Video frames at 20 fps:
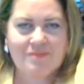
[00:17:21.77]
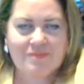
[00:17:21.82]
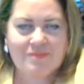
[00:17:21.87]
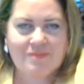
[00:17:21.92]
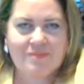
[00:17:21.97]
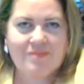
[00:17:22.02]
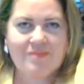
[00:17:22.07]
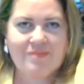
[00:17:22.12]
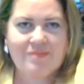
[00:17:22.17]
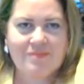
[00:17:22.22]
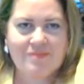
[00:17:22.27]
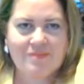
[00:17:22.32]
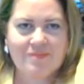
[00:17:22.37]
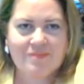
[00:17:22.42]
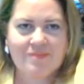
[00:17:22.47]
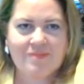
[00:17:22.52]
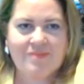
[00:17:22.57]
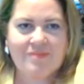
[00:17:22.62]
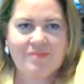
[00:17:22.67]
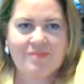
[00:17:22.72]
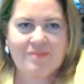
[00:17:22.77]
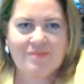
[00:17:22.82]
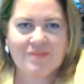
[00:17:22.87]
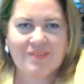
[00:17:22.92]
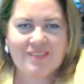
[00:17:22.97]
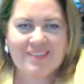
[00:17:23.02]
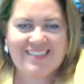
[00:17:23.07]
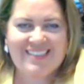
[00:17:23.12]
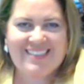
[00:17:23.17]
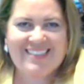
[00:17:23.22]

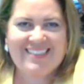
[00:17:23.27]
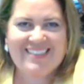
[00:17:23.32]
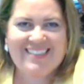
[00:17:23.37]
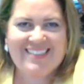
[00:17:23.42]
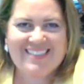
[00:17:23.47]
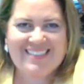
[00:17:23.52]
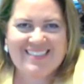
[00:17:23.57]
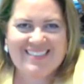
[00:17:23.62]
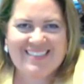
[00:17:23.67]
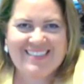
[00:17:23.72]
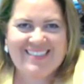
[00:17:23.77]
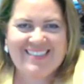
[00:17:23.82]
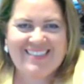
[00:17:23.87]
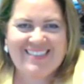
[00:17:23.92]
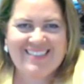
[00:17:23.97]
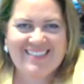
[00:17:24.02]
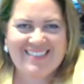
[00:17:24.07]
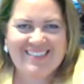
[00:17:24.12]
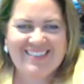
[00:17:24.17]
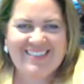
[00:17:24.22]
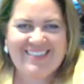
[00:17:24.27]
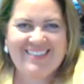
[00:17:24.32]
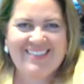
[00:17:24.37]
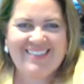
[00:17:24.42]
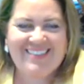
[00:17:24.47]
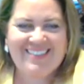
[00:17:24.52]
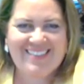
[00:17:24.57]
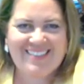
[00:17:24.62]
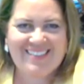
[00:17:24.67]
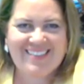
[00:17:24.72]

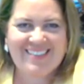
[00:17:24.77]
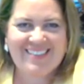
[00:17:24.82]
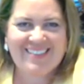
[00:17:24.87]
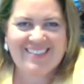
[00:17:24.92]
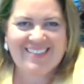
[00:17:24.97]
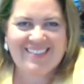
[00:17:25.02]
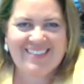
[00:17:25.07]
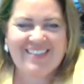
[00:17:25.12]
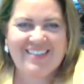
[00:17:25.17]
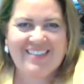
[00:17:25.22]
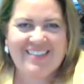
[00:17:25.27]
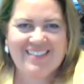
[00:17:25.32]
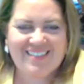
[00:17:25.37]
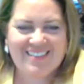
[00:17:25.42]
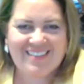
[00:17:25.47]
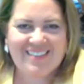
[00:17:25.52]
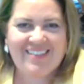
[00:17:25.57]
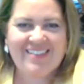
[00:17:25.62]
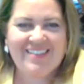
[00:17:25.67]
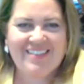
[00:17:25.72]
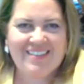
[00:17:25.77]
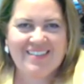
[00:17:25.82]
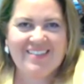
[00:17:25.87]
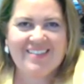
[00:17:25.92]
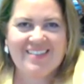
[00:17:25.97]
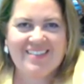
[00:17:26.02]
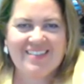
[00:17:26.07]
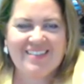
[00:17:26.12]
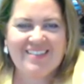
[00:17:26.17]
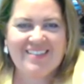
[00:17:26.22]

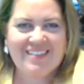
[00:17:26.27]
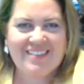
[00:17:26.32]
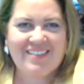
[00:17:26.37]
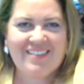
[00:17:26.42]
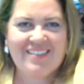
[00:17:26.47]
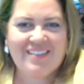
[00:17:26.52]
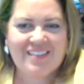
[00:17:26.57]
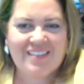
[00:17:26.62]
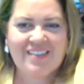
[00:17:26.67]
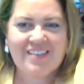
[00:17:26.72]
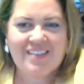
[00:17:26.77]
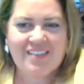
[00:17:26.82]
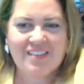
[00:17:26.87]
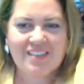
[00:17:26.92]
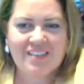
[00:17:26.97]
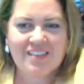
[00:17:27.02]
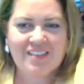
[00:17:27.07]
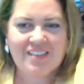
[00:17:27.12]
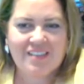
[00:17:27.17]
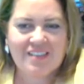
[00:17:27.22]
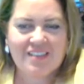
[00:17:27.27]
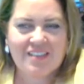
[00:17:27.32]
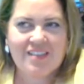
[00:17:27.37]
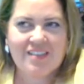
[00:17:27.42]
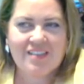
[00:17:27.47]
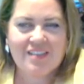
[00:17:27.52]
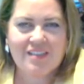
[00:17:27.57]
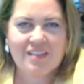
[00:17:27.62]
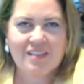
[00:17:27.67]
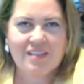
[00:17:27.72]

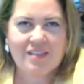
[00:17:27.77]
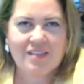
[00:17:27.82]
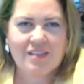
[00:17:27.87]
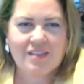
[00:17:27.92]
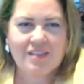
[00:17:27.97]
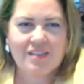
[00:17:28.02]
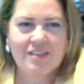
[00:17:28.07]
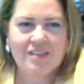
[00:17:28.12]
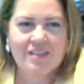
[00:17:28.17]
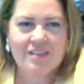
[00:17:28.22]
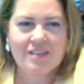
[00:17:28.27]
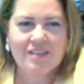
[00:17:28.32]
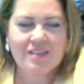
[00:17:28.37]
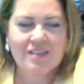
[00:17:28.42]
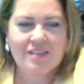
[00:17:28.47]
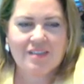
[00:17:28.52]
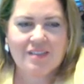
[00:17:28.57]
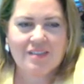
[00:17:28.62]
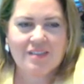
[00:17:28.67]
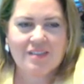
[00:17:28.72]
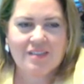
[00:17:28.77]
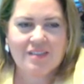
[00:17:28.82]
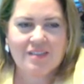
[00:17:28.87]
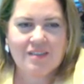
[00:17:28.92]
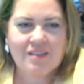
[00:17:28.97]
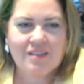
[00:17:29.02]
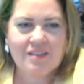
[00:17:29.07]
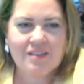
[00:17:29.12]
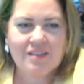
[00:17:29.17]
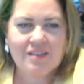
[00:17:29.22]

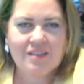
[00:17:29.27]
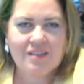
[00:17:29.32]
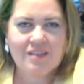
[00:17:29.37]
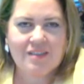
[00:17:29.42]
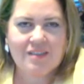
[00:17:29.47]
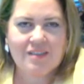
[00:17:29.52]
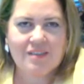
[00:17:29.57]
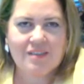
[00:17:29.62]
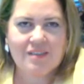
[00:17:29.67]
(not speaking)